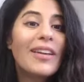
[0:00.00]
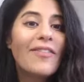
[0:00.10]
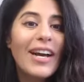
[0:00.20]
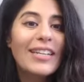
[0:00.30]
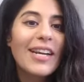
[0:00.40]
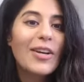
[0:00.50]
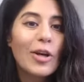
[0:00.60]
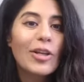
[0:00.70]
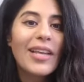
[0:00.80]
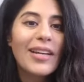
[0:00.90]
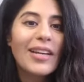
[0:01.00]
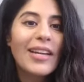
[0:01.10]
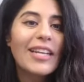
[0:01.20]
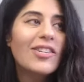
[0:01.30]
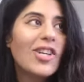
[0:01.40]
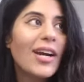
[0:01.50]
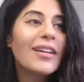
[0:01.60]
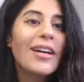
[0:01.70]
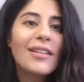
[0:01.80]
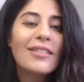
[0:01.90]
In fact, I heard that in
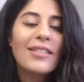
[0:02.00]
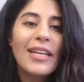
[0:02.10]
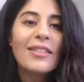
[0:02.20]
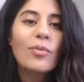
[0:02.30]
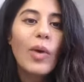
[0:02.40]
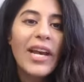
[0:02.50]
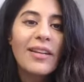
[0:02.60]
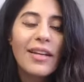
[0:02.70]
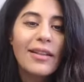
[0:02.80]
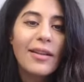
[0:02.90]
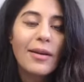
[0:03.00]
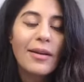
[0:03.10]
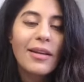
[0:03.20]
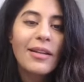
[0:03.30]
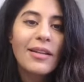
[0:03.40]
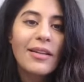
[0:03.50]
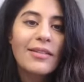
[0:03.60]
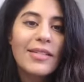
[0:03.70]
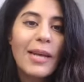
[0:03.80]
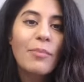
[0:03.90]
China, it's weighed in
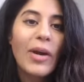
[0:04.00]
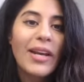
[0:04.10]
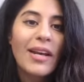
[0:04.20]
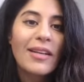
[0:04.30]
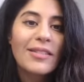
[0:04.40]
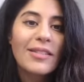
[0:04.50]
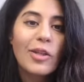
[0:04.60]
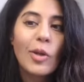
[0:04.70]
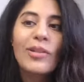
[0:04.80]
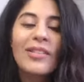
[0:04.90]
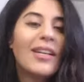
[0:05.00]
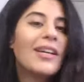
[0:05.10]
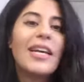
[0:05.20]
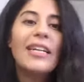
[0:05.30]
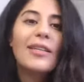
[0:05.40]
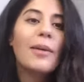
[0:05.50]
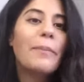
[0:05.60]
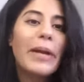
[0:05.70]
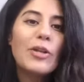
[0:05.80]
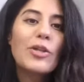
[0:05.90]
the same way as, it's
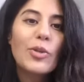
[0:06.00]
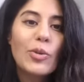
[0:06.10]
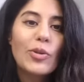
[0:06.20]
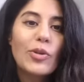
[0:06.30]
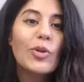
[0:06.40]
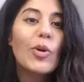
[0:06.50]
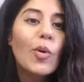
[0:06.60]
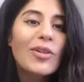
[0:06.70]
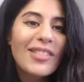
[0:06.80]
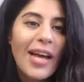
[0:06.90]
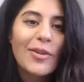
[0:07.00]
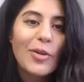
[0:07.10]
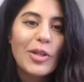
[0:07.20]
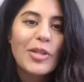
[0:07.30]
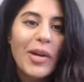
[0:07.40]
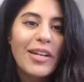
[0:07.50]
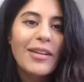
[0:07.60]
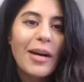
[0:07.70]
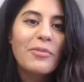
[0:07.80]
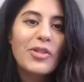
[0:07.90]
compared to gold standards when it
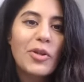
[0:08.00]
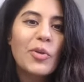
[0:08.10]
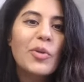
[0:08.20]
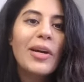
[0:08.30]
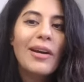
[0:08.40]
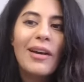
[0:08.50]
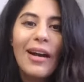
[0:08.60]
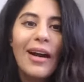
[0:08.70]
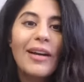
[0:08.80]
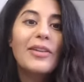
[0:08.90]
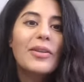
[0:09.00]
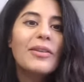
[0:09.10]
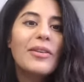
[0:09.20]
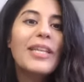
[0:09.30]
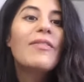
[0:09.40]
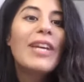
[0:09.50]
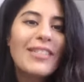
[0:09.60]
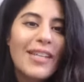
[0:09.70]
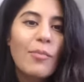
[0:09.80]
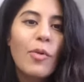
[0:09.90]
comes to giving
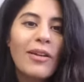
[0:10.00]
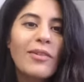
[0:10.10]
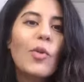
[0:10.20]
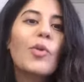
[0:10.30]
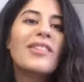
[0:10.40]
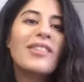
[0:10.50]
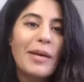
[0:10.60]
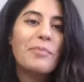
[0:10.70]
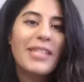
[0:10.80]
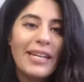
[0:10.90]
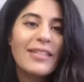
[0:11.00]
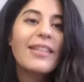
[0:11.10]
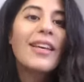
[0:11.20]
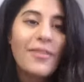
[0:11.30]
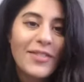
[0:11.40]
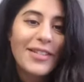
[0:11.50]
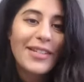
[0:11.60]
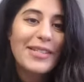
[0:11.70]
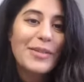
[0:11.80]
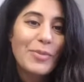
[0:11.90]
someone Cordyceps as a gift.
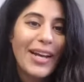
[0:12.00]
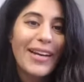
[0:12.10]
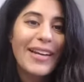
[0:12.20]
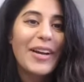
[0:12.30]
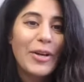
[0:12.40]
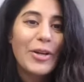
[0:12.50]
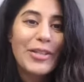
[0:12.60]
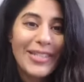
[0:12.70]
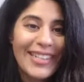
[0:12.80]
This is what I heard.